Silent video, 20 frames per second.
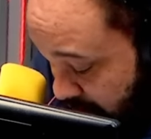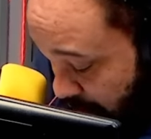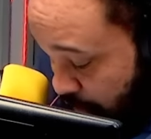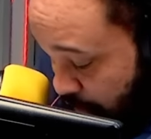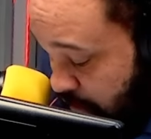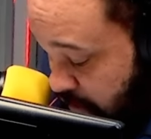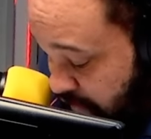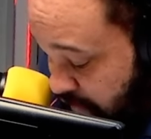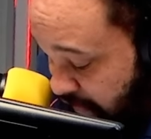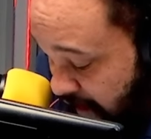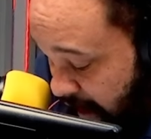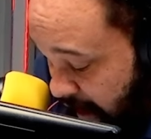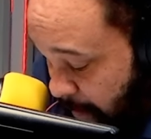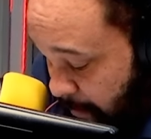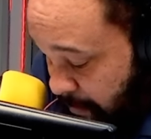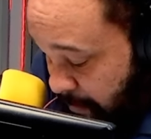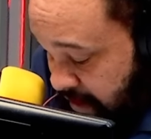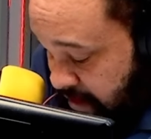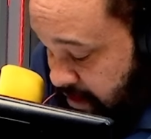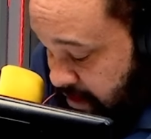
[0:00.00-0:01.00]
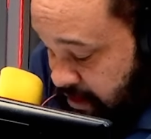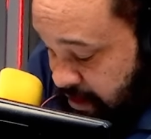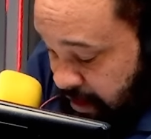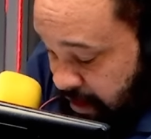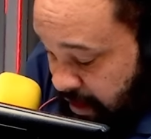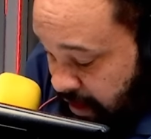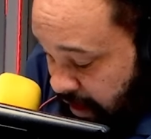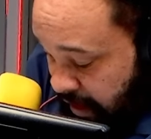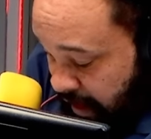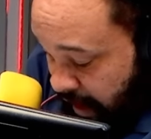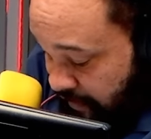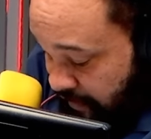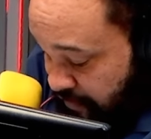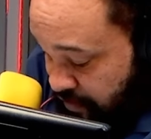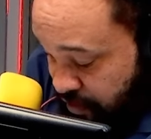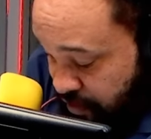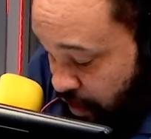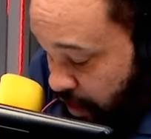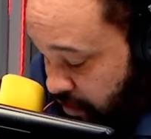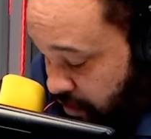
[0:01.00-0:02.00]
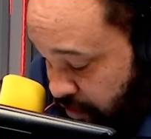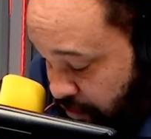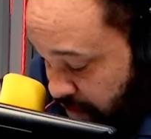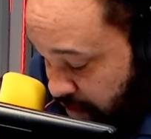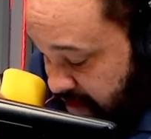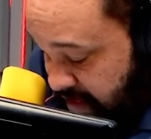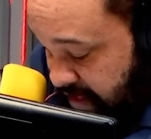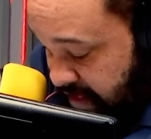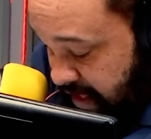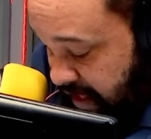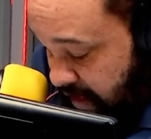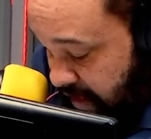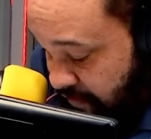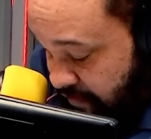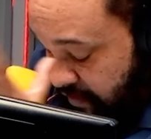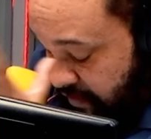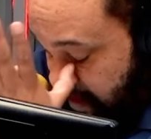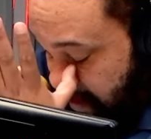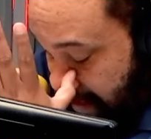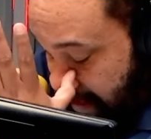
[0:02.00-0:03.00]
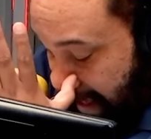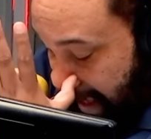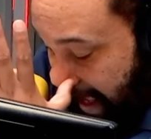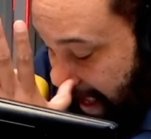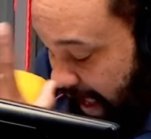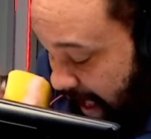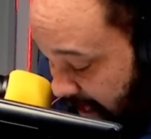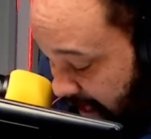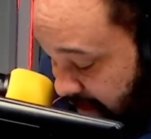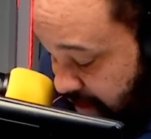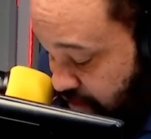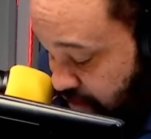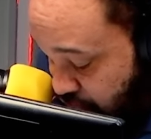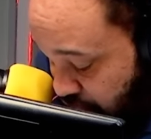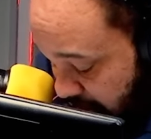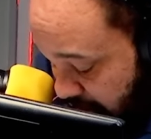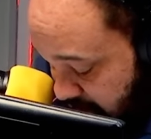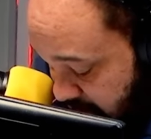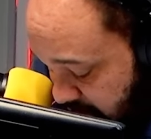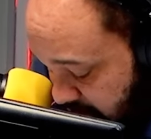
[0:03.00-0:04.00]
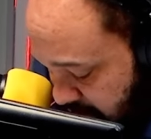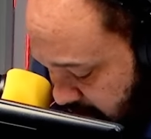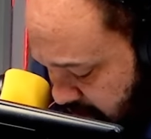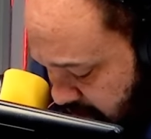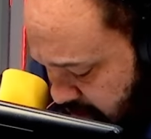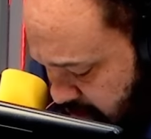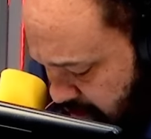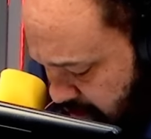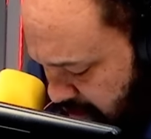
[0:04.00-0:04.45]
Those families have not received any justice.